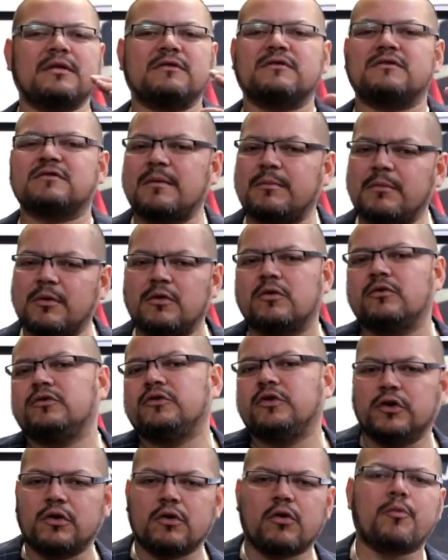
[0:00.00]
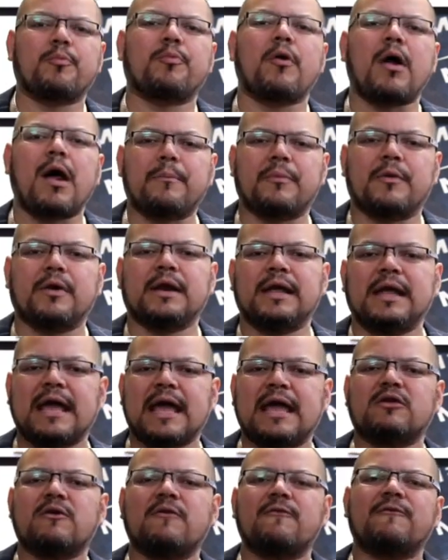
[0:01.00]
similar to your property,
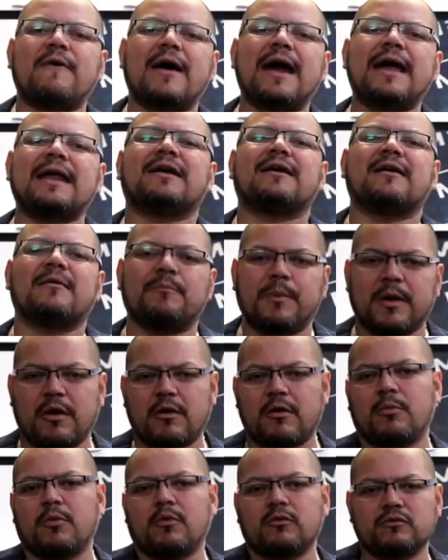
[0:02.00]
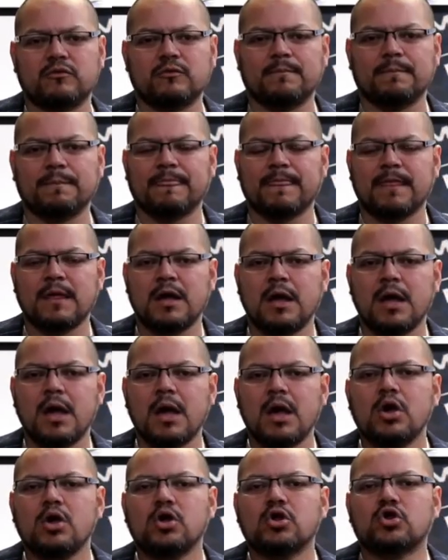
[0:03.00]
and you find comparables.
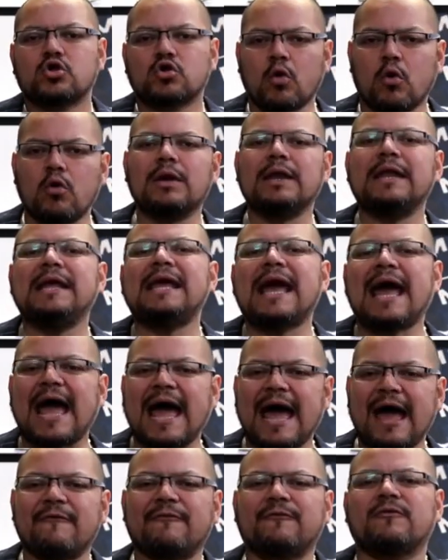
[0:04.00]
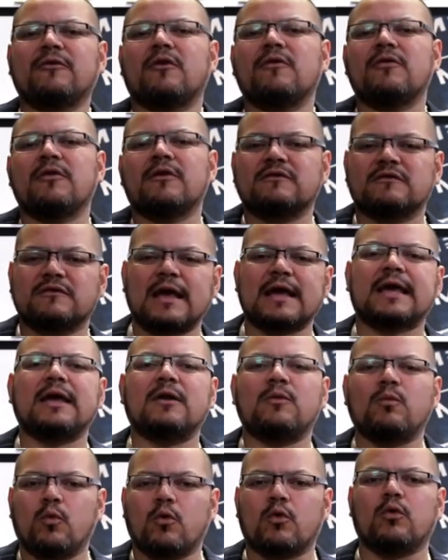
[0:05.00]
Shortly after the
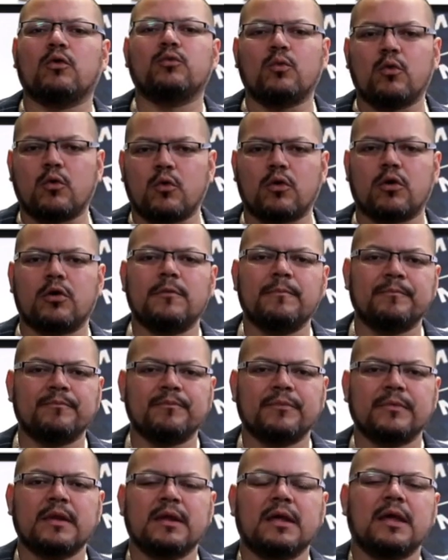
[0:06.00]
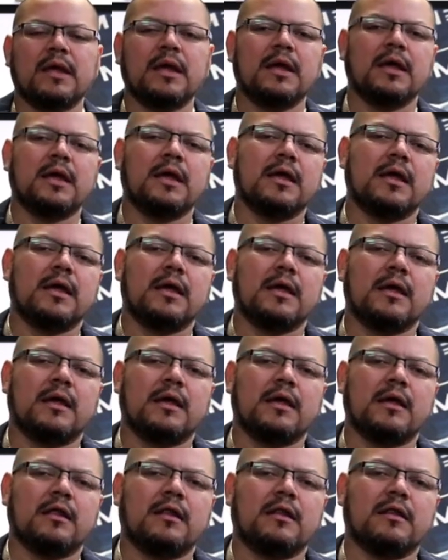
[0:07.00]
Second World War,
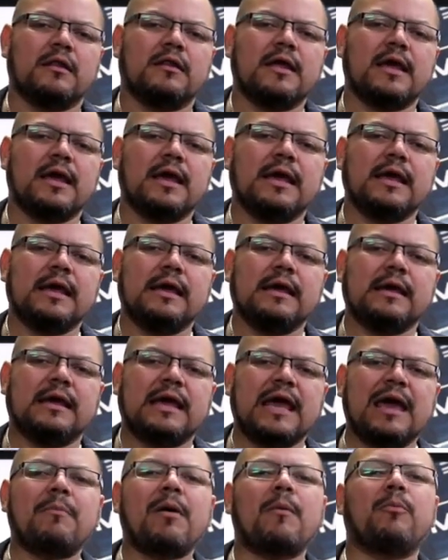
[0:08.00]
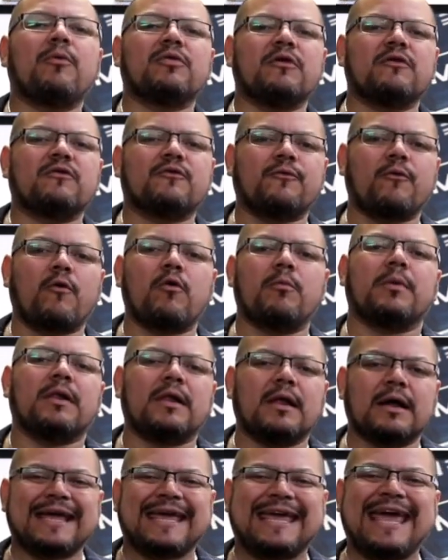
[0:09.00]
they came up with this
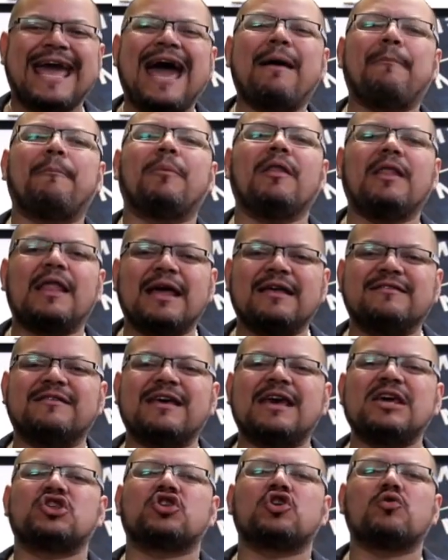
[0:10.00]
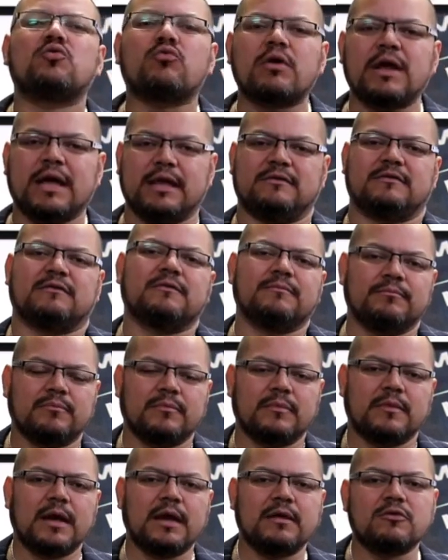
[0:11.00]
formula, capitalization rates.
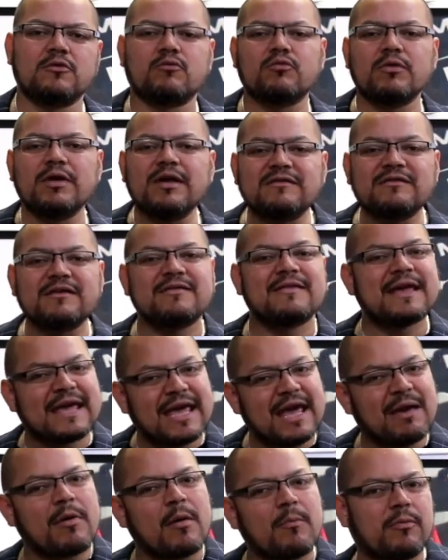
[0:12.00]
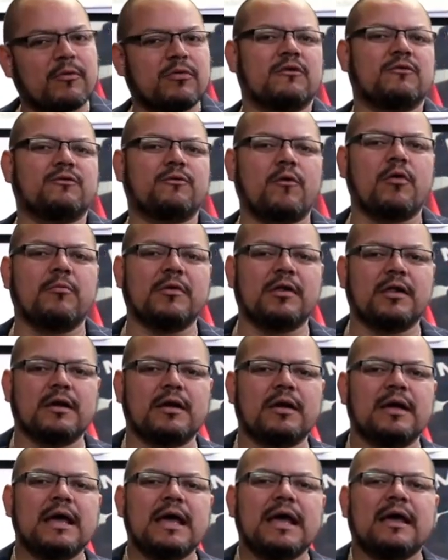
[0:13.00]
And the reason they came up with this
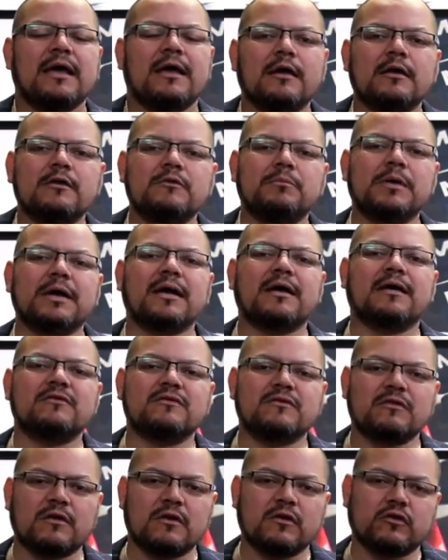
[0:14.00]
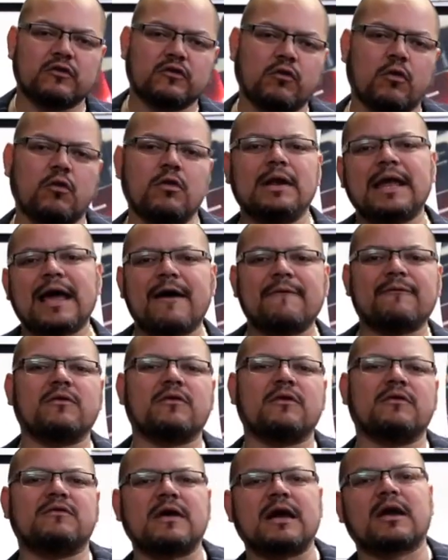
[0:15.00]
formula is because shortly
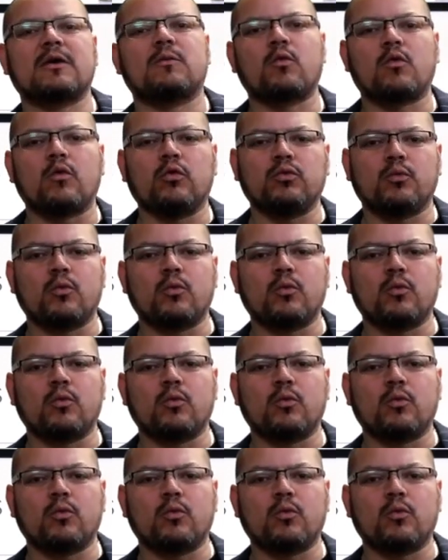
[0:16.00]
after the Second World